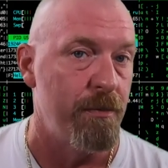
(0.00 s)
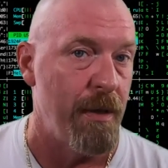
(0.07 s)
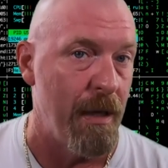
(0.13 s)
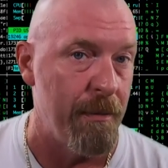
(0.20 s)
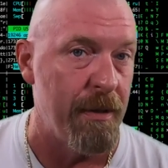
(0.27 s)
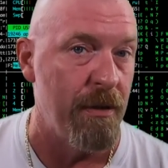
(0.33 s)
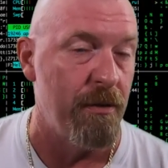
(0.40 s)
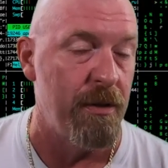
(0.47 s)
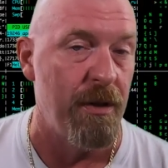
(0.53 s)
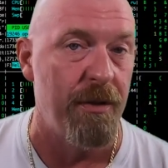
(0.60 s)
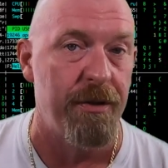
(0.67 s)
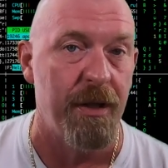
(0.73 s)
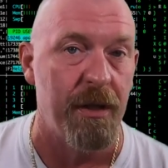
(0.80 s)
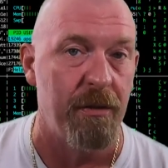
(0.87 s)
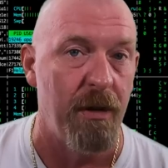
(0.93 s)
maybe you
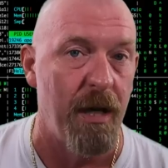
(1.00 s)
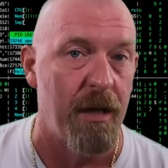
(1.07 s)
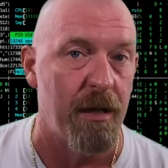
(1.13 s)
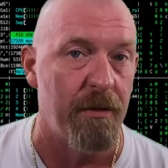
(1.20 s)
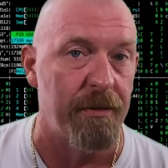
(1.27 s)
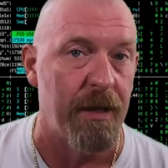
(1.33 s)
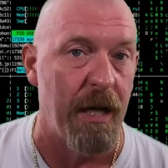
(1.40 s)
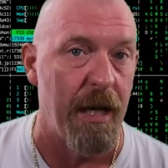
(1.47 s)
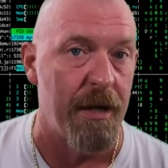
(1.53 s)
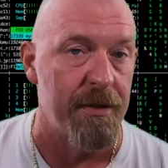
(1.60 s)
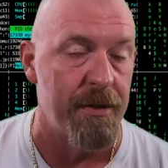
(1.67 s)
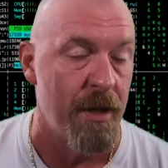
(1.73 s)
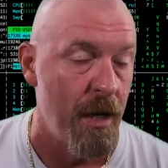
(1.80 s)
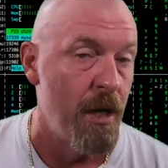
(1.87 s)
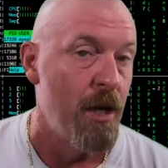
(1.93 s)
didn't think you had enough
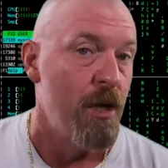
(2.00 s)
gas?